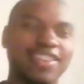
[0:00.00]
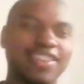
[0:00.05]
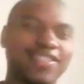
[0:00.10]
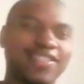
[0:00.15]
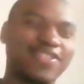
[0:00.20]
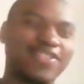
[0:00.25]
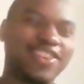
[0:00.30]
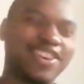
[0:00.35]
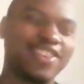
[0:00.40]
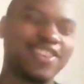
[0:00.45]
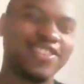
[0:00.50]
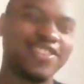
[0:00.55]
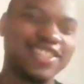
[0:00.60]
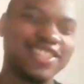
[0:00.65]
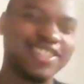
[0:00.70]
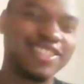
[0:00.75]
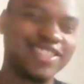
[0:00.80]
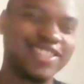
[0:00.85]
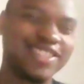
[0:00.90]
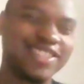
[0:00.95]
Bro,
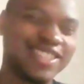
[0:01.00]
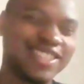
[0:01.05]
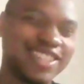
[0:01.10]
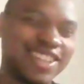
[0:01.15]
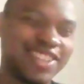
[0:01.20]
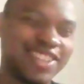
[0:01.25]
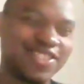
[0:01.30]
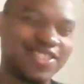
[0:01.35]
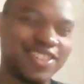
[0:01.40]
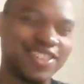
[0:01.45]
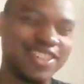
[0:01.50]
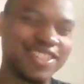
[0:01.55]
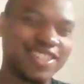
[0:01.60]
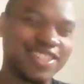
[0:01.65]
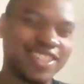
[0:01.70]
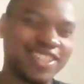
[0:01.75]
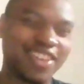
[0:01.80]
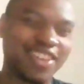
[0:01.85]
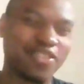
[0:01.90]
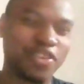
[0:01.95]
this is another one. He
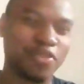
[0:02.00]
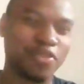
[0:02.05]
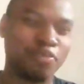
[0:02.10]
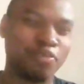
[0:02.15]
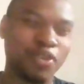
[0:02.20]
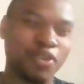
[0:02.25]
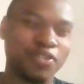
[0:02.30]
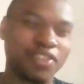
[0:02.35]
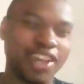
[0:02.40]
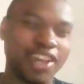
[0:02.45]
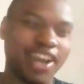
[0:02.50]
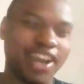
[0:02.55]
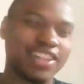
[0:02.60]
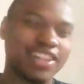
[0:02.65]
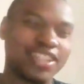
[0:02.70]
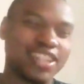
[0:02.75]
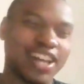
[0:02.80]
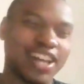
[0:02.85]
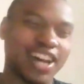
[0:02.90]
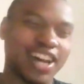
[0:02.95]
said we're both kind
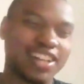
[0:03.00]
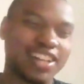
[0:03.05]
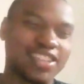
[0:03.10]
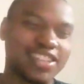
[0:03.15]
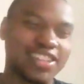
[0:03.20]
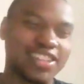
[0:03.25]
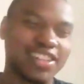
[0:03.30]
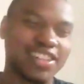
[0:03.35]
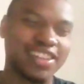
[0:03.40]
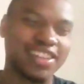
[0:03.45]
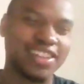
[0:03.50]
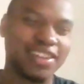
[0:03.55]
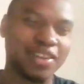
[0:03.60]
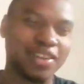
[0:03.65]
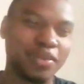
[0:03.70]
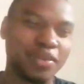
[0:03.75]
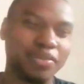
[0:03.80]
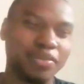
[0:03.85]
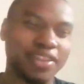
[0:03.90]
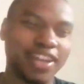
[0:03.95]
of toxic.
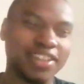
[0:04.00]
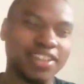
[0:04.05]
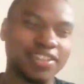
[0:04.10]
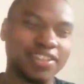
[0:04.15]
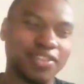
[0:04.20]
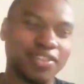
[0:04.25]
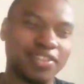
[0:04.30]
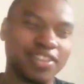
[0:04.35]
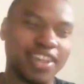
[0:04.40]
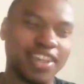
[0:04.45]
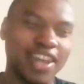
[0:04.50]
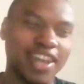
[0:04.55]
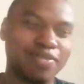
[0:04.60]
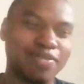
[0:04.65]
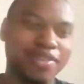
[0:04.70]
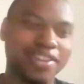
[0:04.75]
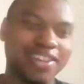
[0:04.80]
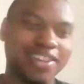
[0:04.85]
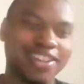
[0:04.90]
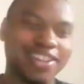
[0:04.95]
That's okay
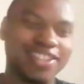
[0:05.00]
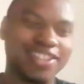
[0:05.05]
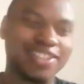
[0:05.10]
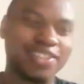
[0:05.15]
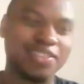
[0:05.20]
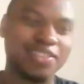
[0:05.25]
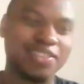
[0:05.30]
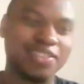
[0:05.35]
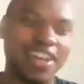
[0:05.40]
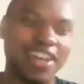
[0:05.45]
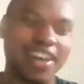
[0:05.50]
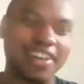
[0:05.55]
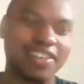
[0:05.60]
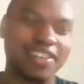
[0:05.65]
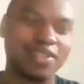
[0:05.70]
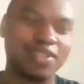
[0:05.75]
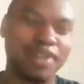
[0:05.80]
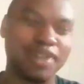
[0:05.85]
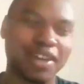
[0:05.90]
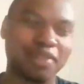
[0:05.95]
because two
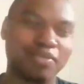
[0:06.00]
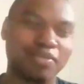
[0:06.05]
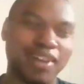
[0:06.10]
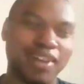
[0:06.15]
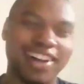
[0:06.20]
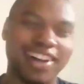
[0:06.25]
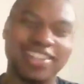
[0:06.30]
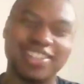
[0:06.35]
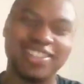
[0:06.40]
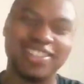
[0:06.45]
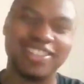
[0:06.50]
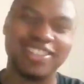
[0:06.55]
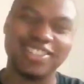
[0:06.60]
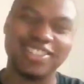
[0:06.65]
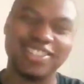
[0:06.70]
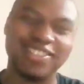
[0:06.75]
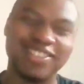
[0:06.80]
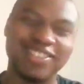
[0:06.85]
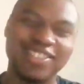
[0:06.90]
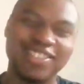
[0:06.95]
negatives make a positive.